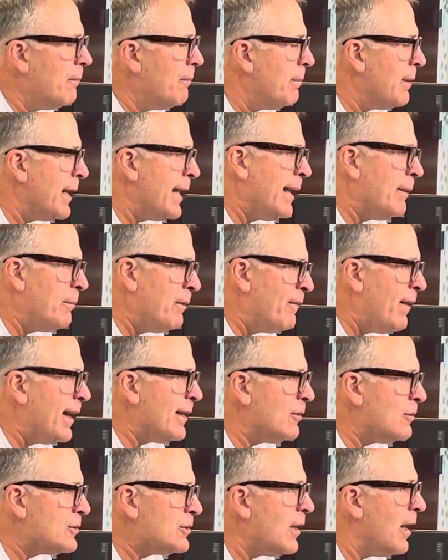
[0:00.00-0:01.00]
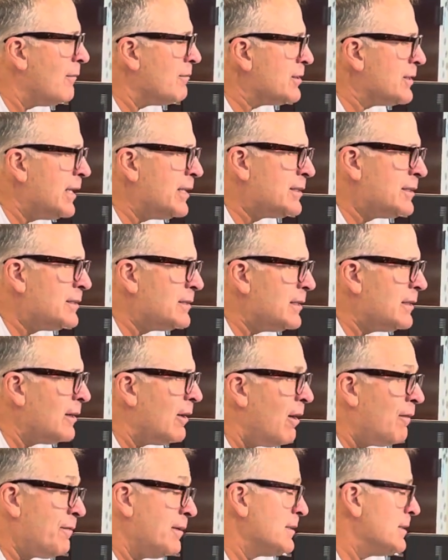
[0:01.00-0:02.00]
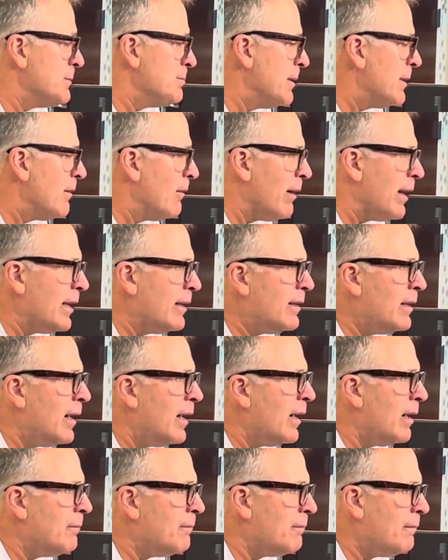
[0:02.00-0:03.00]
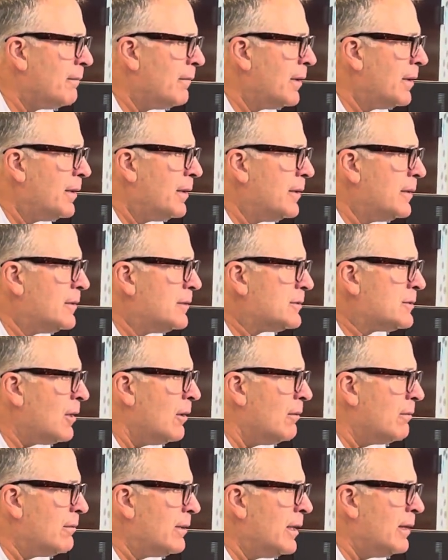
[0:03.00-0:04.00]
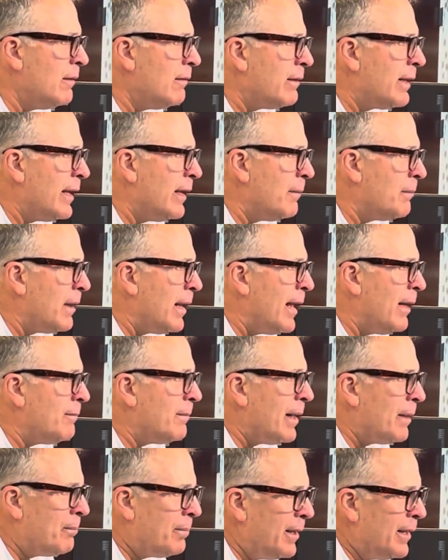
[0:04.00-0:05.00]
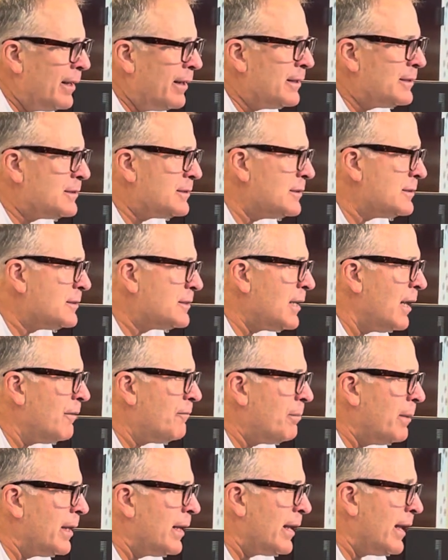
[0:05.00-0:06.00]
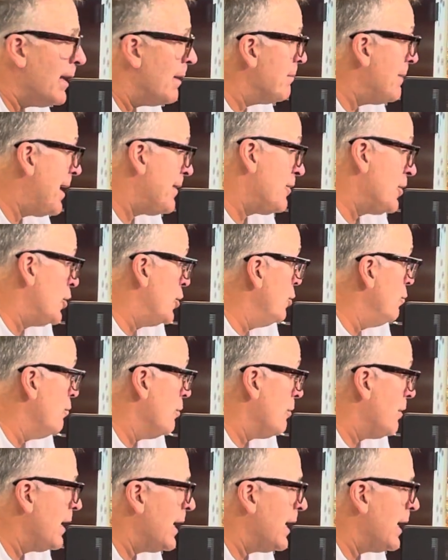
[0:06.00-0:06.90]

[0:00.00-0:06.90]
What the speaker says: But again, we've had those conversations, and the offense has been great. I'm going to have my opinions and stuff, but again, I'm not the guru.